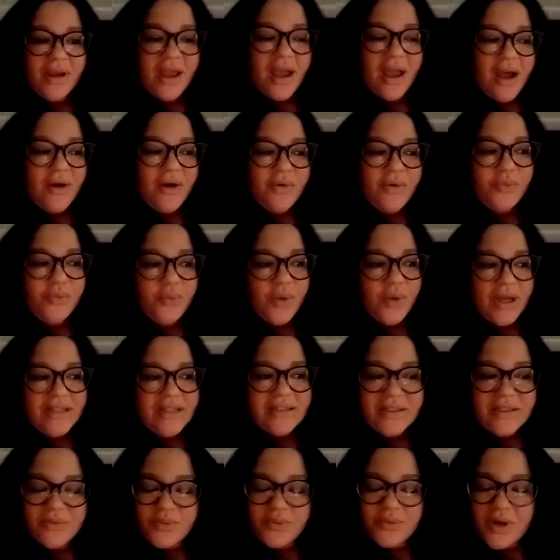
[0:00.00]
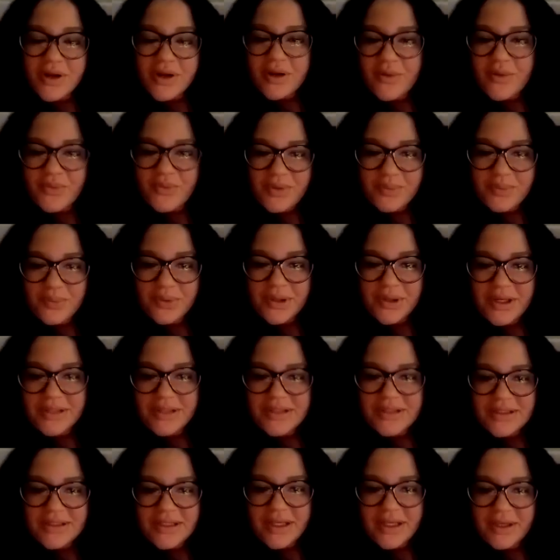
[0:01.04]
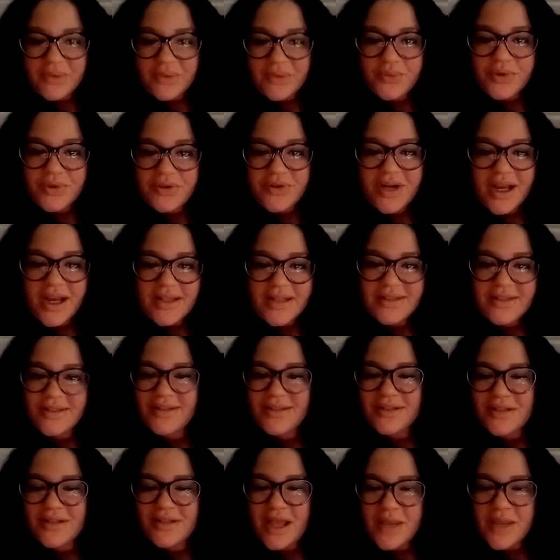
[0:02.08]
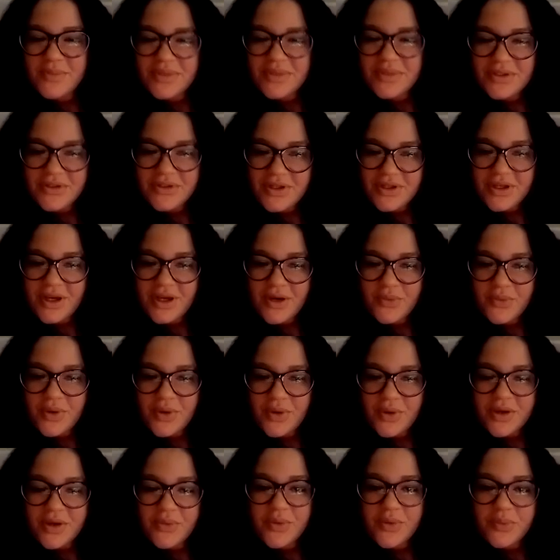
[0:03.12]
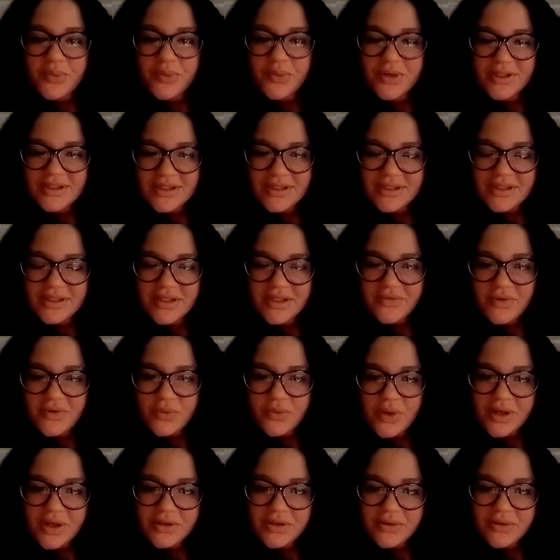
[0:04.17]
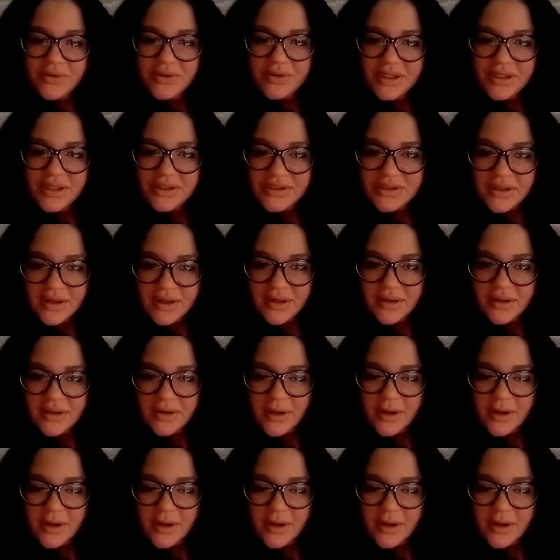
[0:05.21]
how was it working with Prince? And were you guys in the same studio working with Prince and Stevie Wonder on that song?